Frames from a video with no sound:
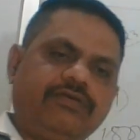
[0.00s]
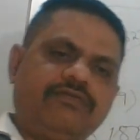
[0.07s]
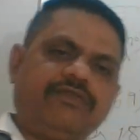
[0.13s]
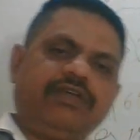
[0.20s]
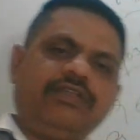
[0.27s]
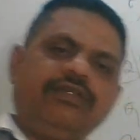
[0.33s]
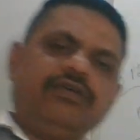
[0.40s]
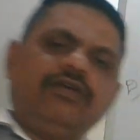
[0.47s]

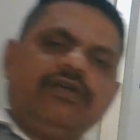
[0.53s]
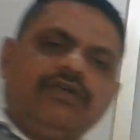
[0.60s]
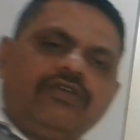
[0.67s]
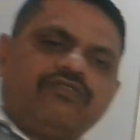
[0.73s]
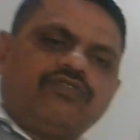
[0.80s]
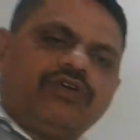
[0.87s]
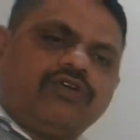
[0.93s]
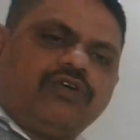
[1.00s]
Right.
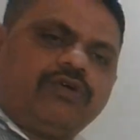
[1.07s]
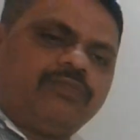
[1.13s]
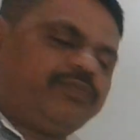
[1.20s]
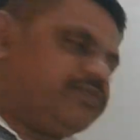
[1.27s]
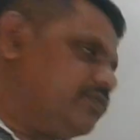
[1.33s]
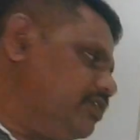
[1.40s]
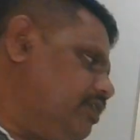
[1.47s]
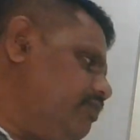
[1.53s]
So I
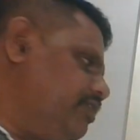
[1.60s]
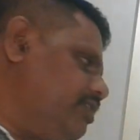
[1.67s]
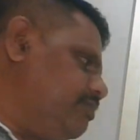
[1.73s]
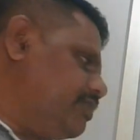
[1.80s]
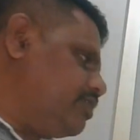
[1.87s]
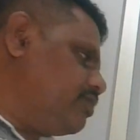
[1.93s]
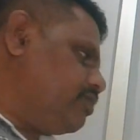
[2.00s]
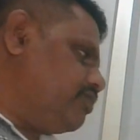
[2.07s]
hope
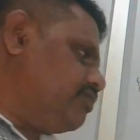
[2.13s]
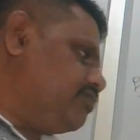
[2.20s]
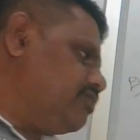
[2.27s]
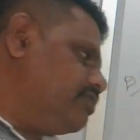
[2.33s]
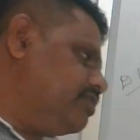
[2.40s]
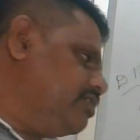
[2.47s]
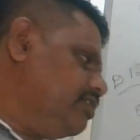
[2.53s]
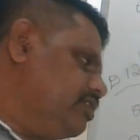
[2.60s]
everybody
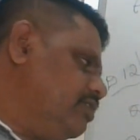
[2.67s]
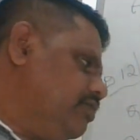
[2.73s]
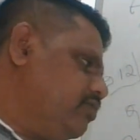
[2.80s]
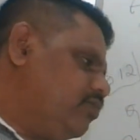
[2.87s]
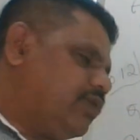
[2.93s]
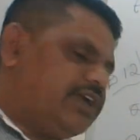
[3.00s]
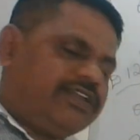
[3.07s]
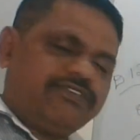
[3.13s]
knows
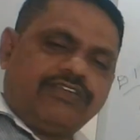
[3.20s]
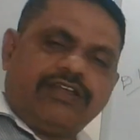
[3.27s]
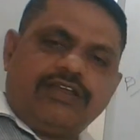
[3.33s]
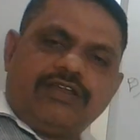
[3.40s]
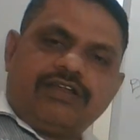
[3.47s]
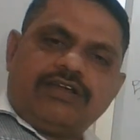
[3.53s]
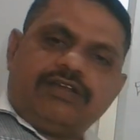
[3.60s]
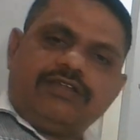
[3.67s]
what is
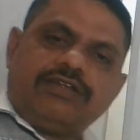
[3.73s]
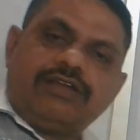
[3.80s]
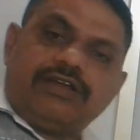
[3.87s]
100.